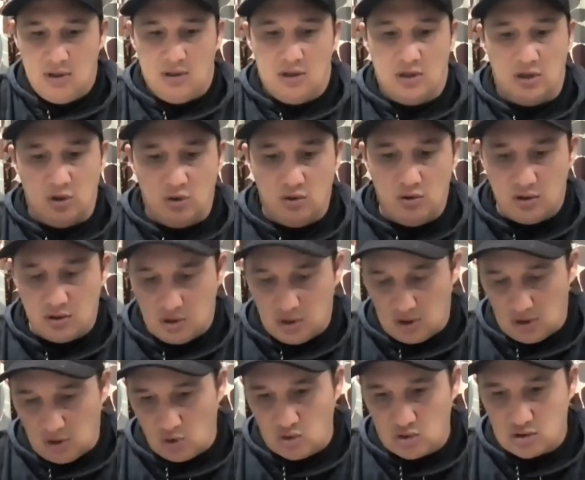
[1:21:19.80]
you know,
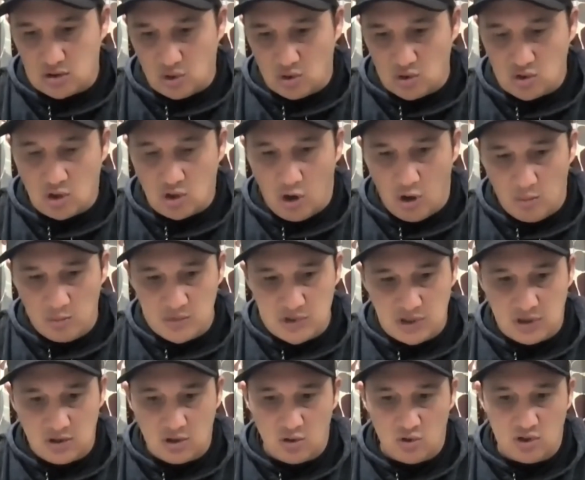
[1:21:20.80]
those comms
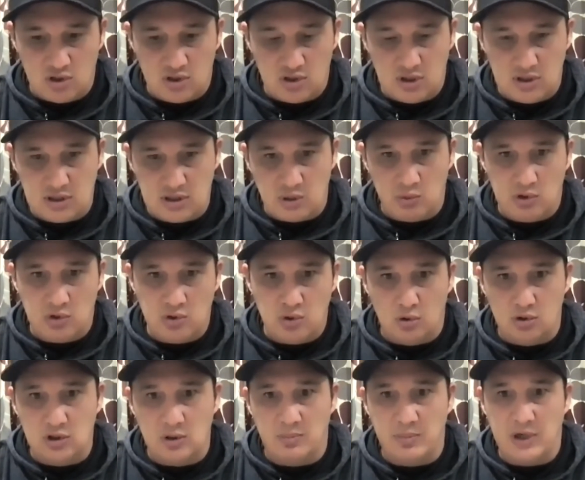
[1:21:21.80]
and those things that we
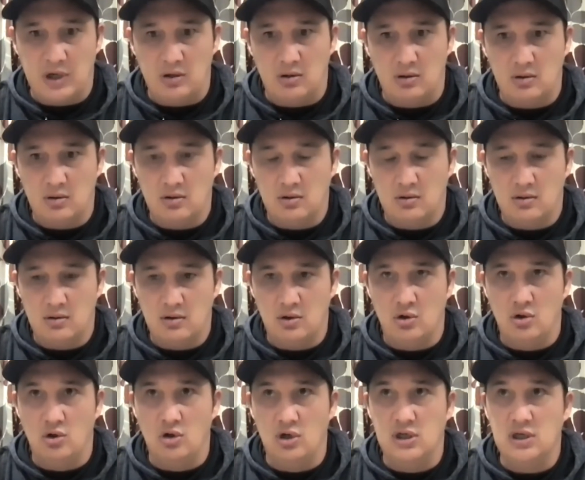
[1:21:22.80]
talked about
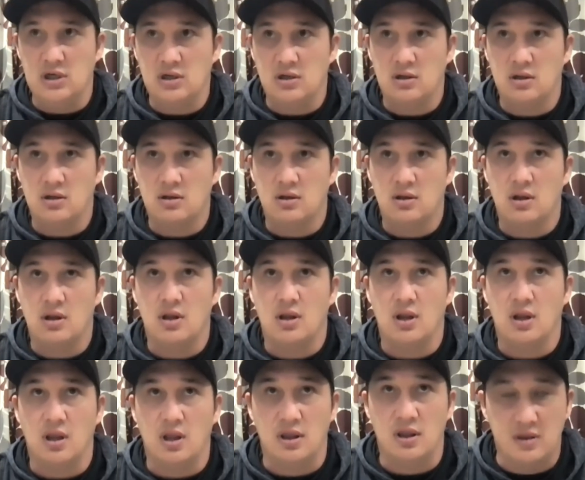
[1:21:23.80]
earlier,
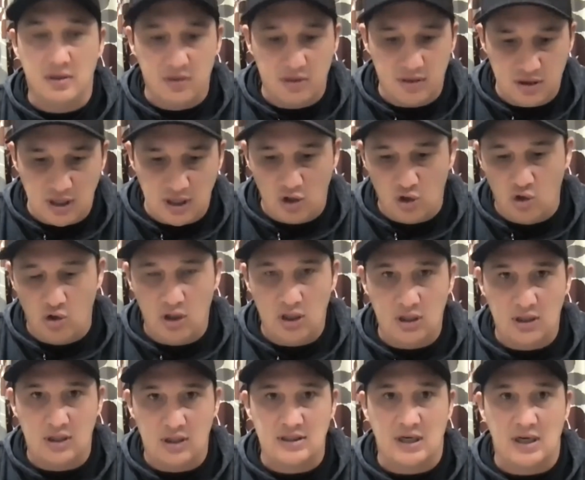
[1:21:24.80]
they're learning
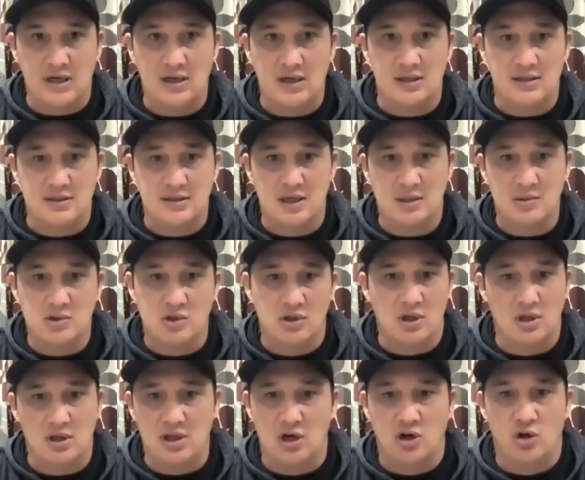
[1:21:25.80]
exactly the same. So
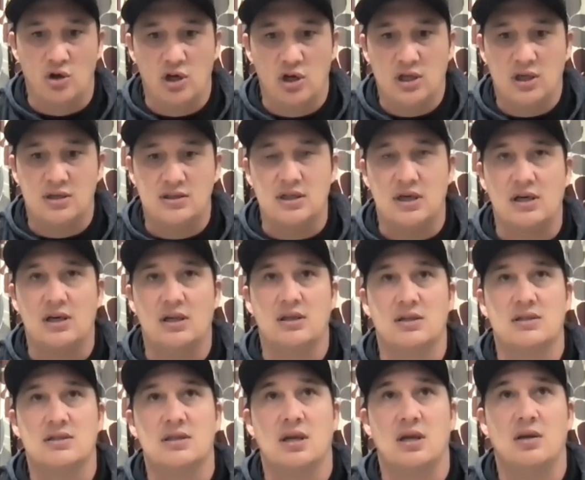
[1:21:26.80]
they're learning exactly the
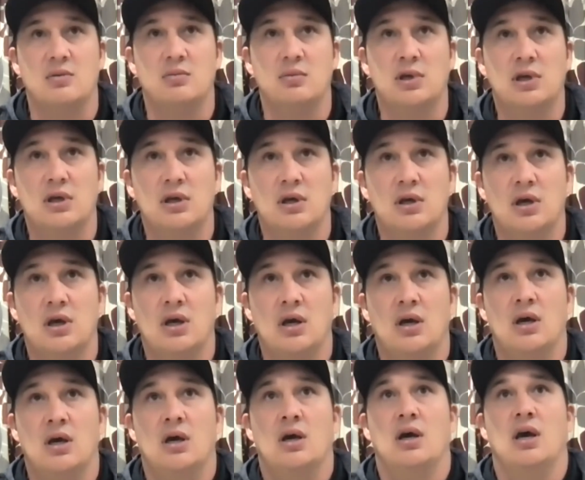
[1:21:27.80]
same.
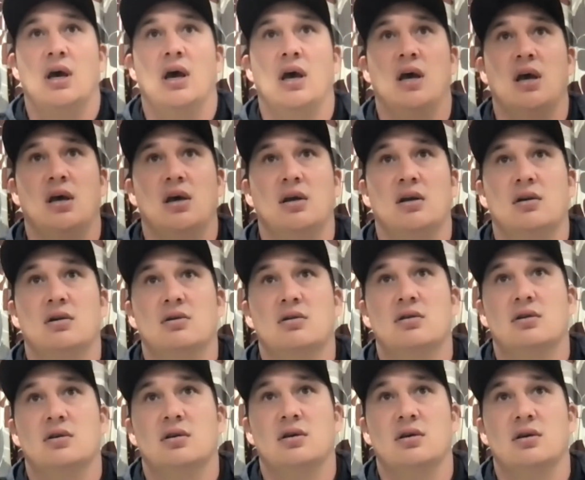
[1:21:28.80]
And
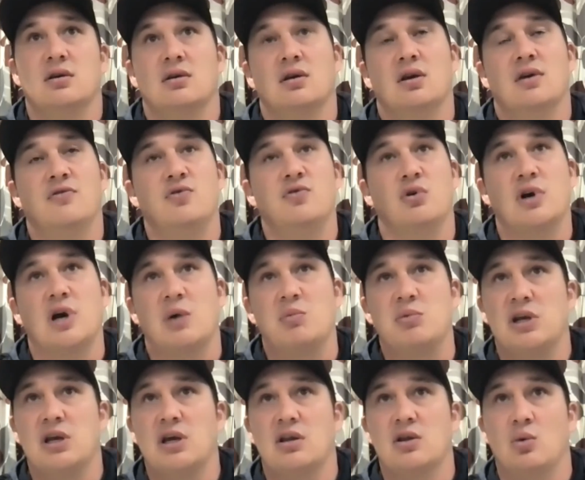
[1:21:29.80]
if you're coming
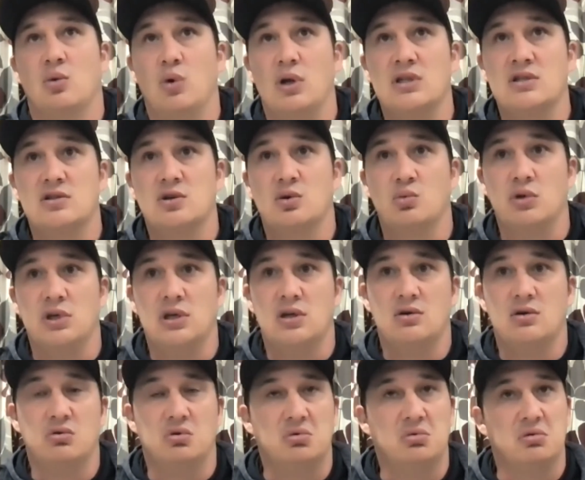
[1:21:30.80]
together once a week,
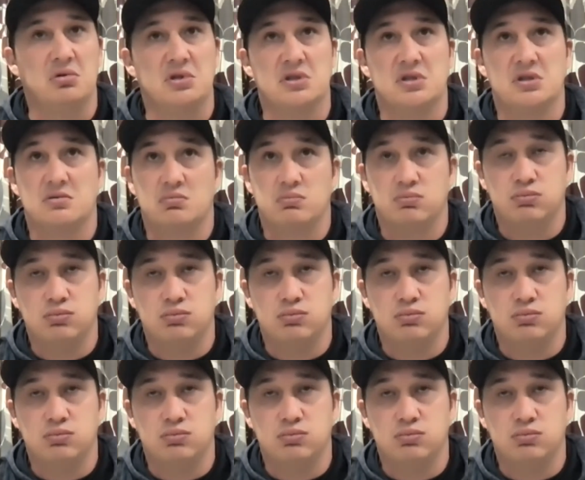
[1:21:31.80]
or it's